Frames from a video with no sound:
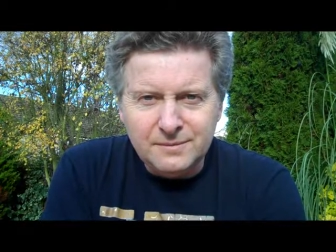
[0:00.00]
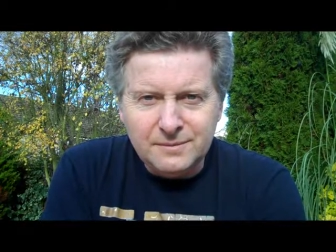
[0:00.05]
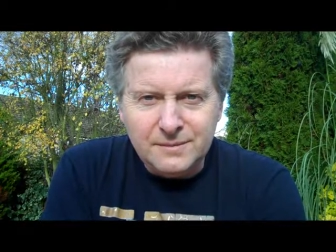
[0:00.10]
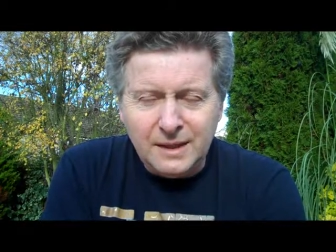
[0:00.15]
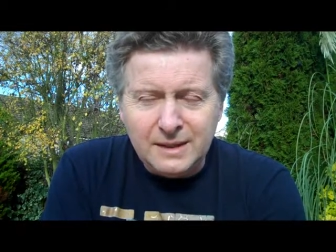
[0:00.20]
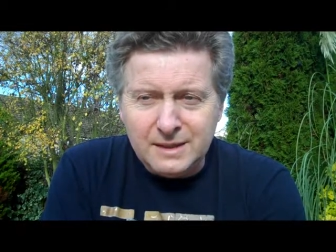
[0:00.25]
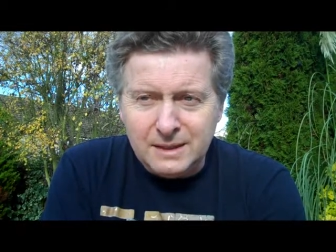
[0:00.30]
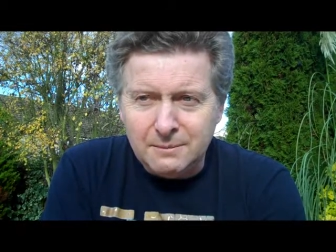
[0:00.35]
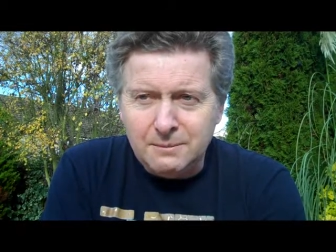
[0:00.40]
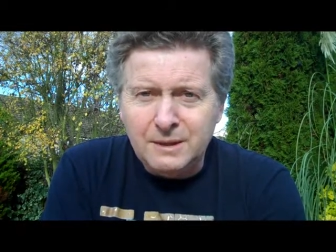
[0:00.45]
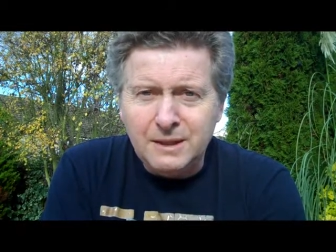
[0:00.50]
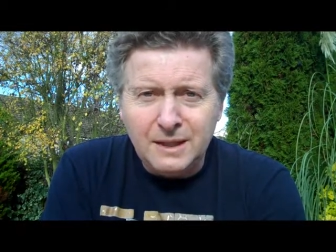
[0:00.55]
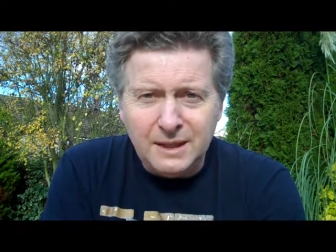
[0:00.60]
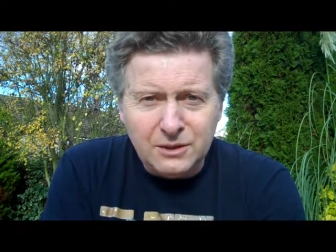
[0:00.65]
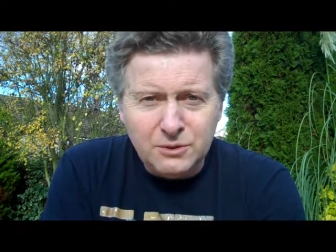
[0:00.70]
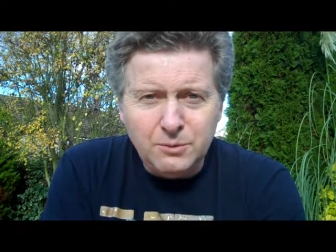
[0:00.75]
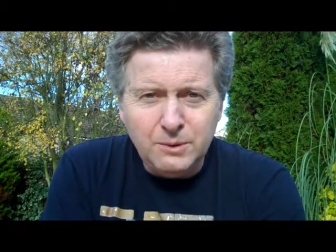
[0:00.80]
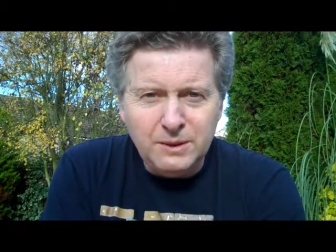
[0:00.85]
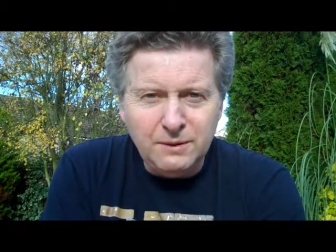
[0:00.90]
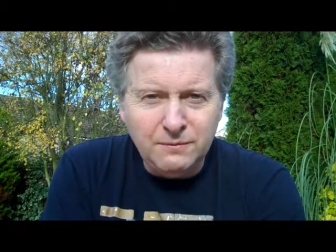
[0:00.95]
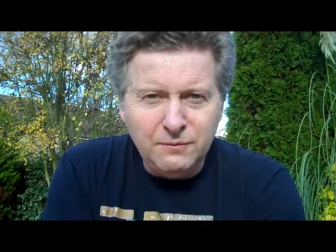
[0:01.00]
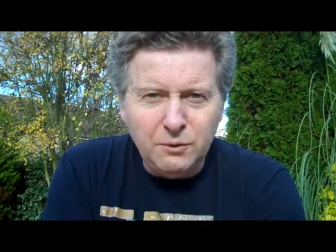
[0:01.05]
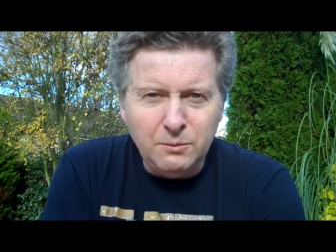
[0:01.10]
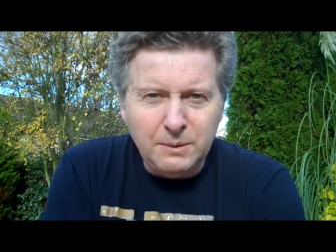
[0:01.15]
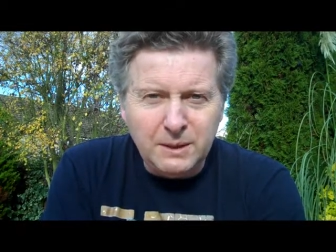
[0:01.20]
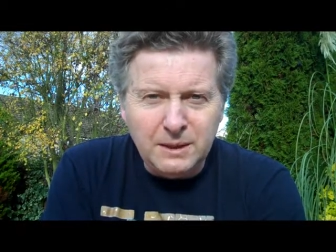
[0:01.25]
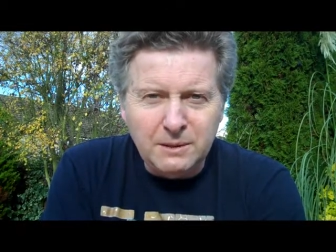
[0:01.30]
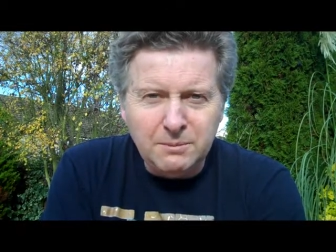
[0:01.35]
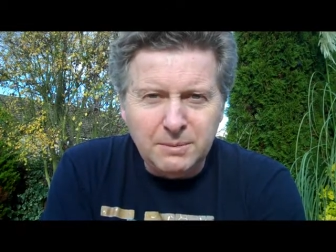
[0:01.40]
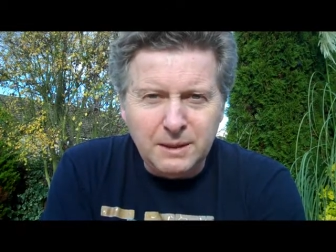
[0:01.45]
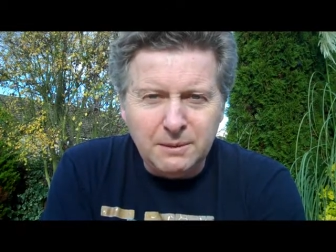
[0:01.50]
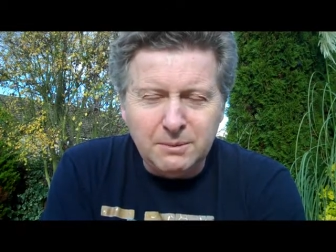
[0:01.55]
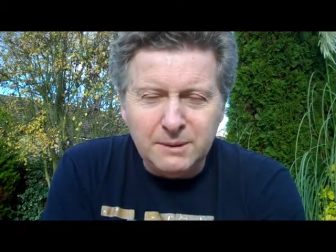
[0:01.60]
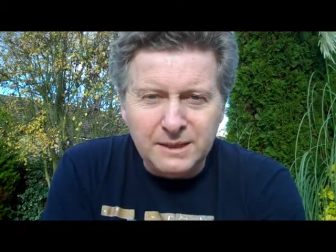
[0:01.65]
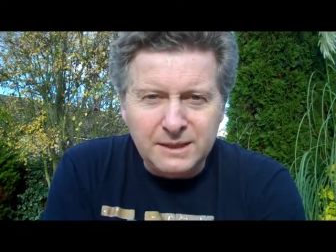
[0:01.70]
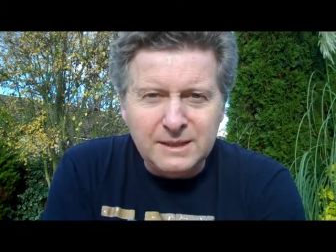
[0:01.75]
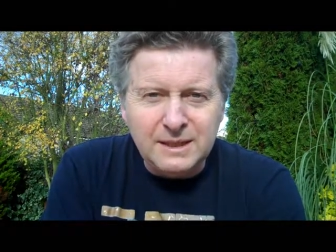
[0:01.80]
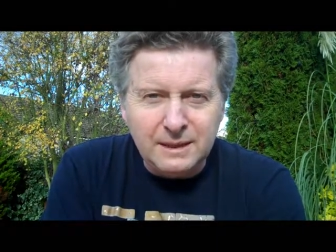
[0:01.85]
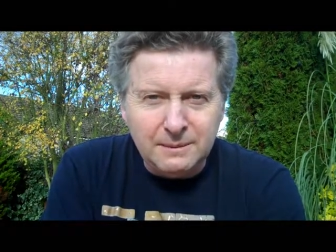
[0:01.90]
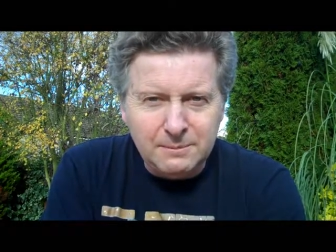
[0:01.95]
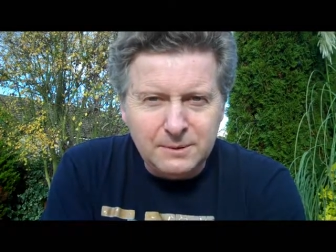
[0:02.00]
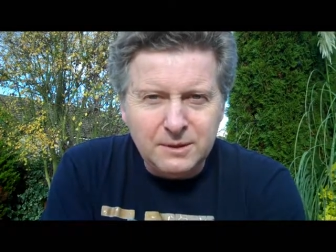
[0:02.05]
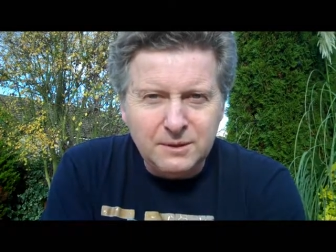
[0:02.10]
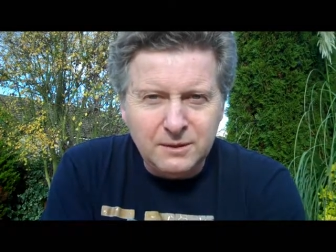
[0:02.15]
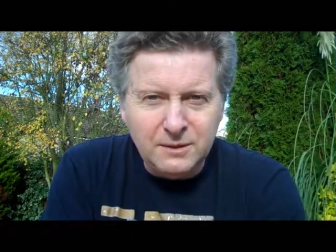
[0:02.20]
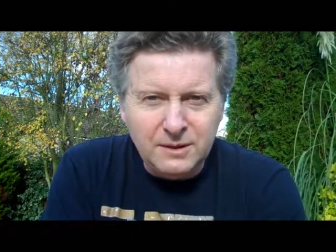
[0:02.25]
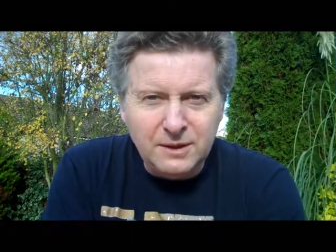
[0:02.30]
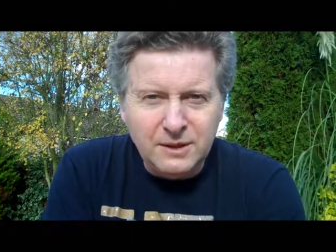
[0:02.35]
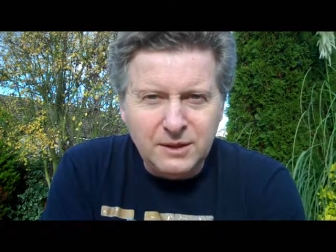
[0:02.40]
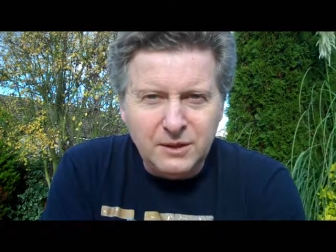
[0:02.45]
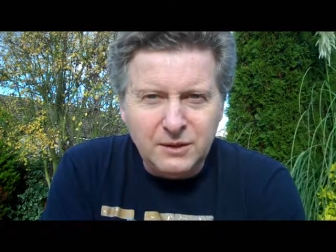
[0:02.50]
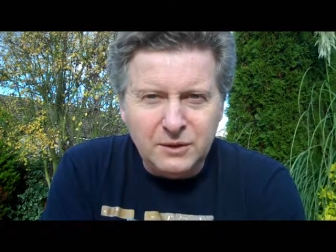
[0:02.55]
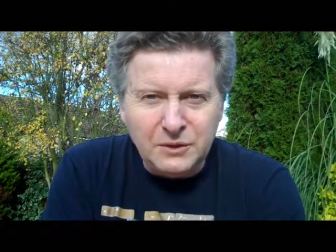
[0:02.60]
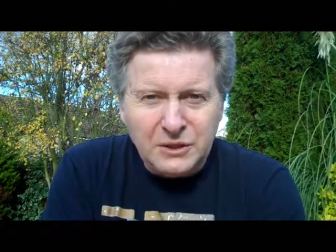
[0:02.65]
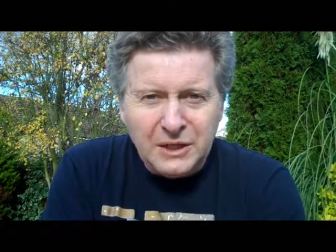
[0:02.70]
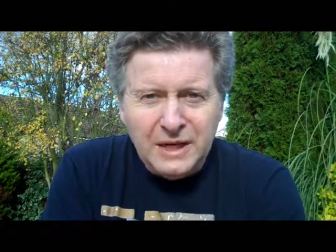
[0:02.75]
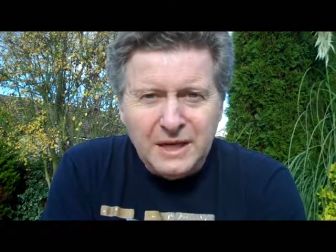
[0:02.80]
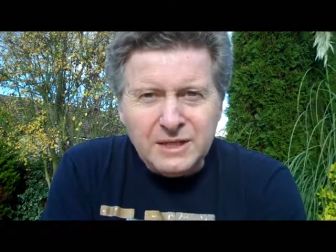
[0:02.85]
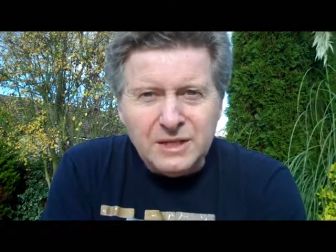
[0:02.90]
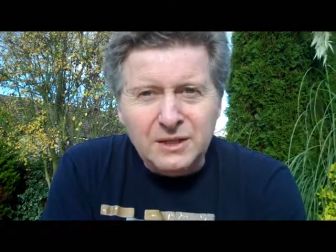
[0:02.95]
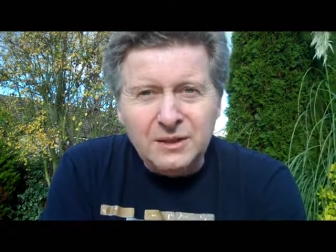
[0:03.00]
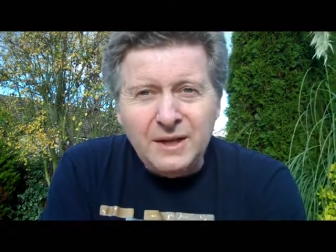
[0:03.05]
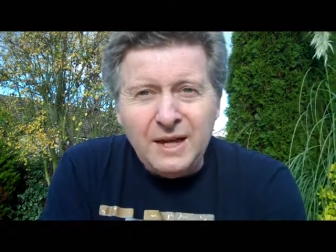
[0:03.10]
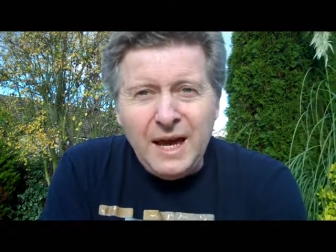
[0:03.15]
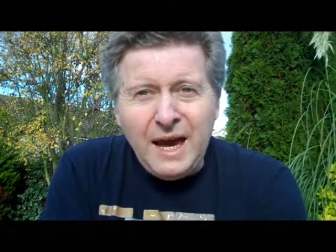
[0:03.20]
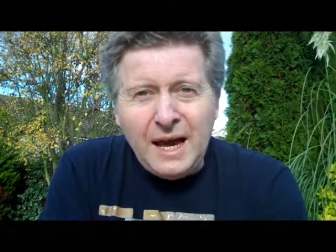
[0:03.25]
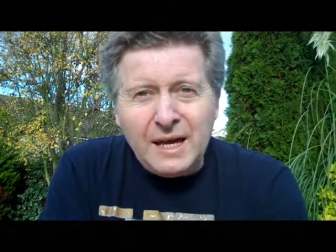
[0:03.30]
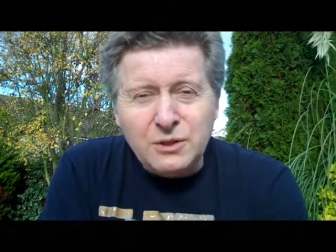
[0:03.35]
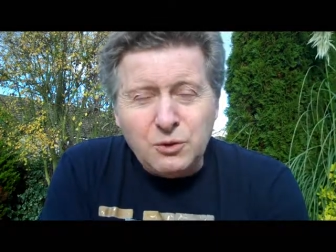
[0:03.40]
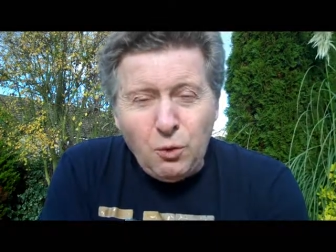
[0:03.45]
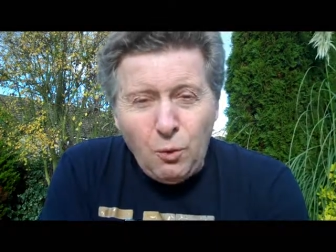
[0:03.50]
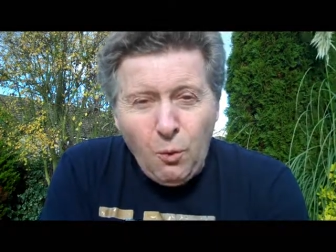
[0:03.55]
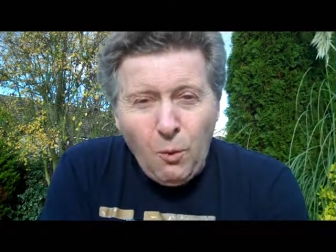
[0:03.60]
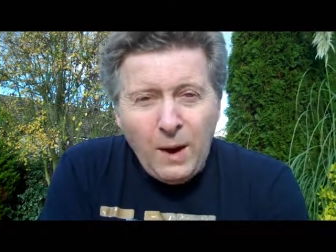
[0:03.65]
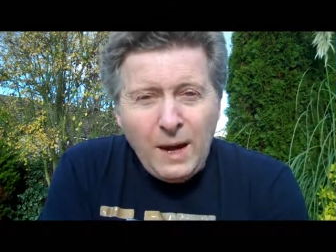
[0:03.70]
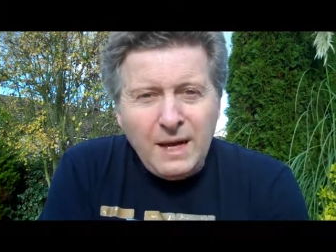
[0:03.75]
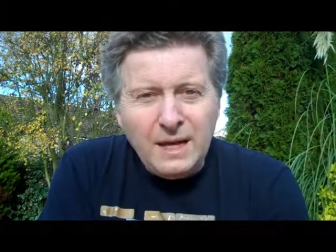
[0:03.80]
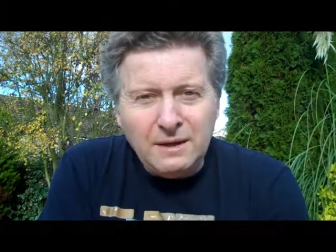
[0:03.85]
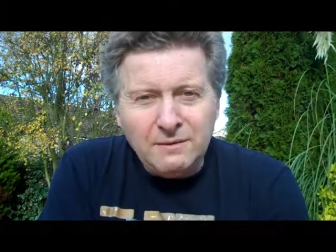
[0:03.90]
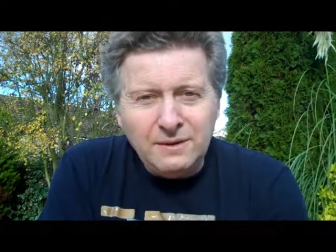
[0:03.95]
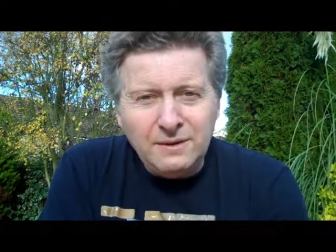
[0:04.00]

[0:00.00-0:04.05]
It's something like 24 million people. It's absolutely huge. So as a way of